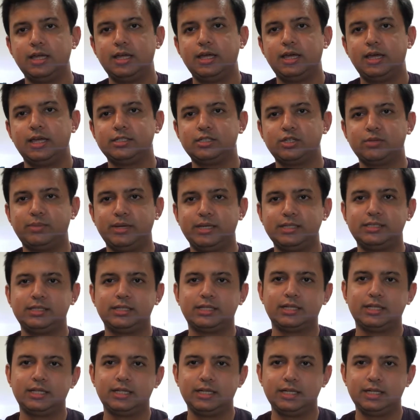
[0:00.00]
And so
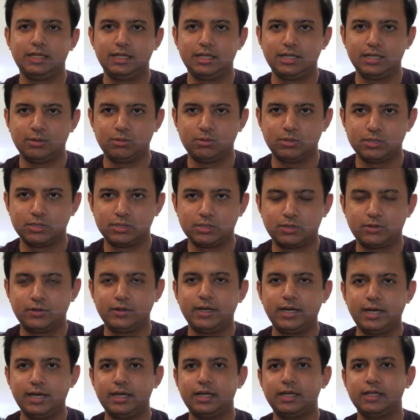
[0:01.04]
basically it was
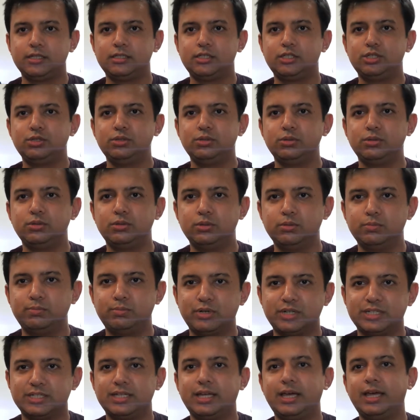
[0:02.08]
created to
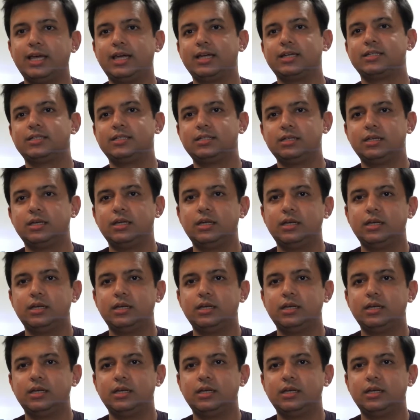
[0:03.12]
protect,